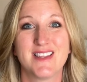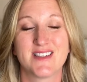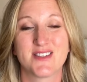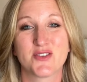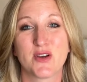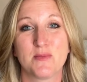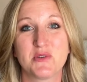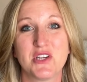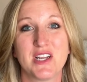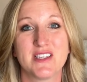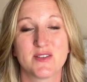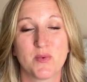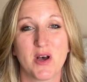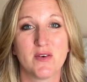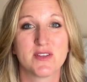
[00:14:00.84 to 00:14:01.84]
the description
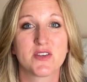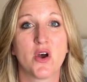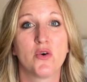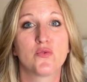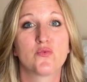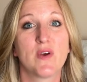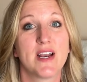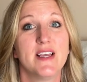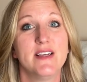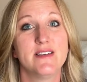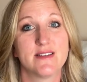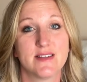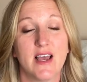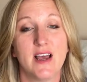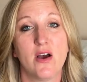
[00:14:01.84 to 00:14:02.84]
as well. It's called Ready,
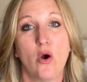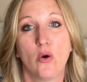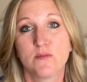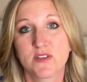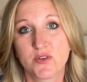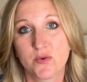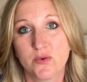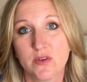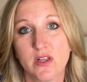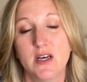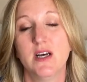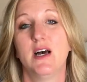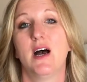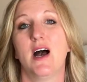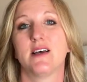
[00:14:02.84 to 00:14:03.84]
Set, Homeschool,
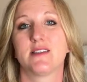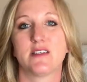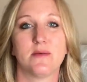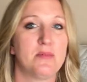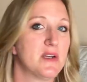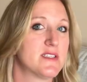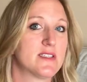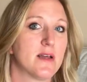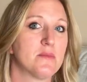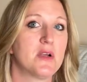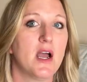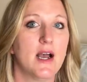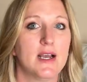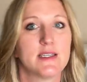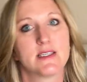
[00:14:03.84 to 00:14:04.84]
a step-by-step -step
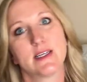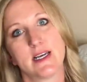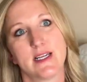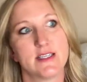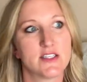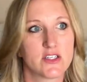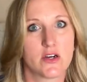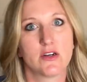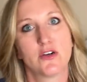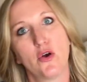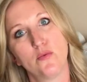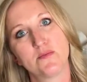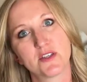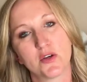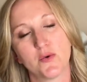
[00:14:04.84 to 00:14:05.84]
guide to getting started
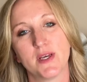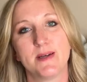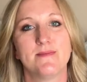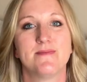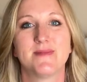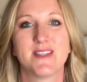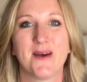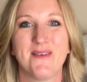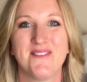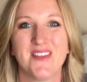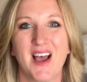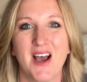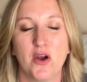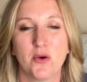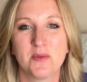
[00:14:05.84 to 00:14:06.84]
homeschooling. So
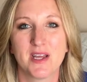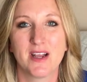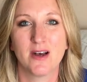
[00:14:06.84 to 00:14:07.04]
I hope that